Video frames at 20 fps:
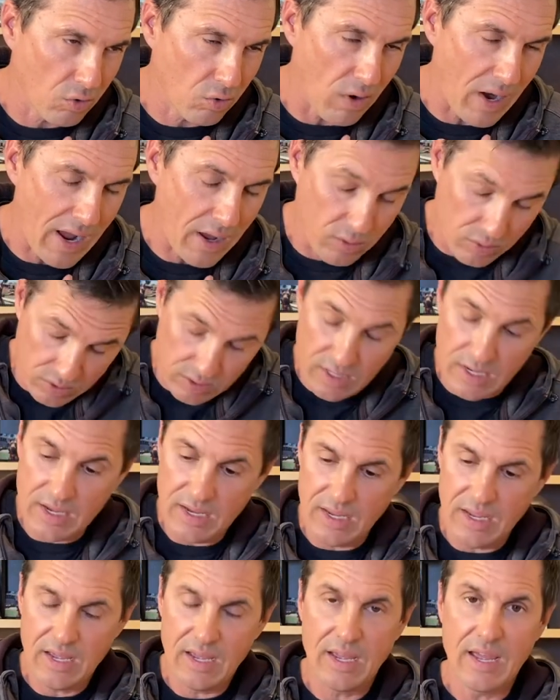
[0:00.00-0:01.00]
growls,
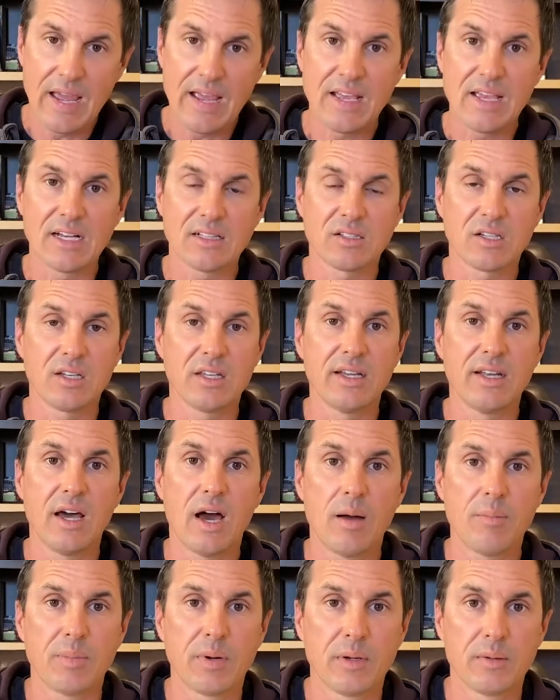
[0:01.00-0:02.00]
and gets lit
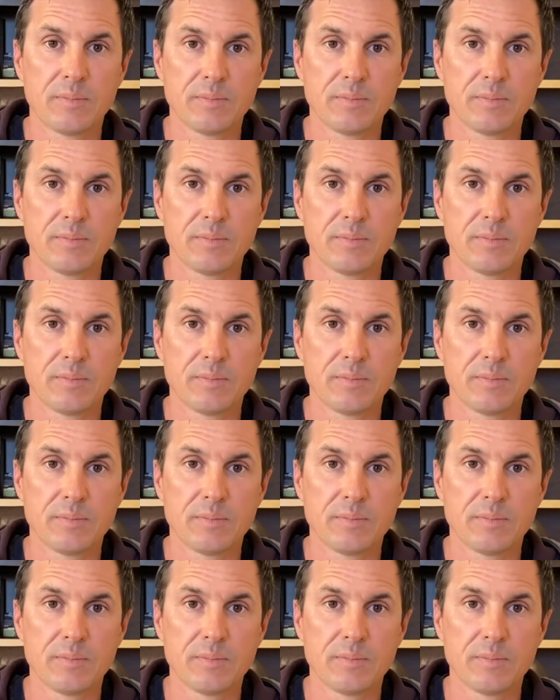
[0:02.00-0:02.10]
up.